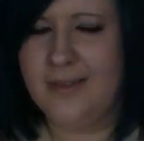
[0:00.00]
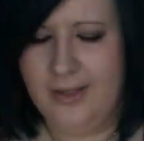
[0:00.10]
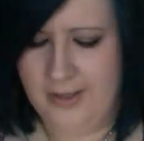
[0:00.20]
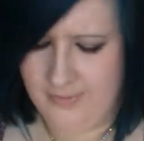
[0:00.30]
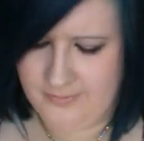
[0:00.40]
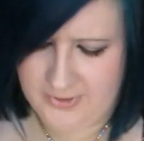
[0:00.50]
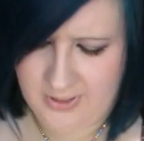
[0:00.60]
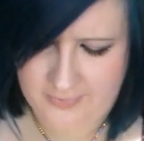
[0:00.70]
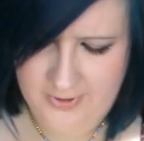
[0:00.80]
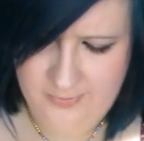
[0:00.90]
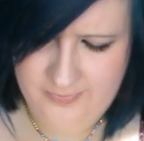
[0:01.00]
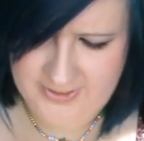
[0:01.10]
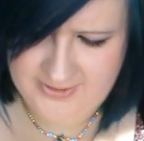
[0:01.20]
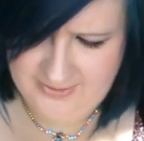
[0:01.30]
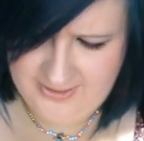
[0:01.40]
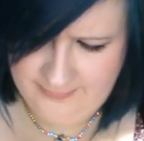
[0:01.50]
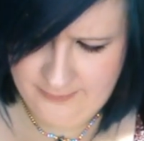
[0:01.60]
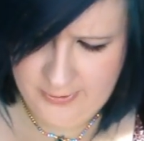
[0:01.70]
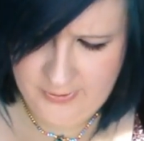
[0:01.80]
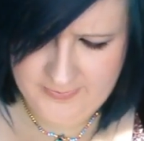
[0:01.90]
top coat, but it's got like
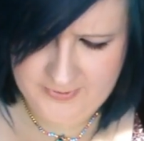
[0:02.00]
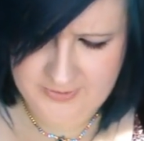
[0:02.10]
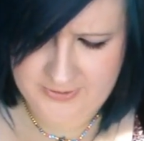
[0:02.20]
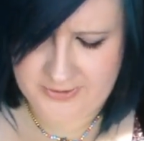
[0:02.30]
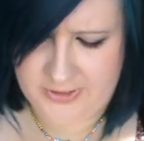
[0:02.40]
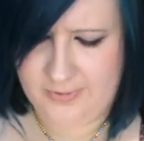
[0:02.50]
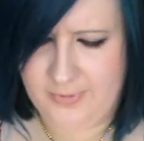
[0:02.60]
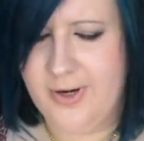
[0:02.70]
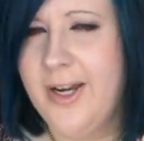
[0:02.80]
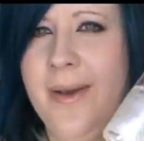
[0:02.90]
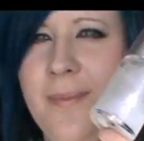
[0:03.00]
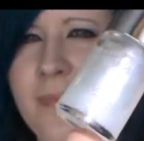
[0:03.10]
purple shimmer in it.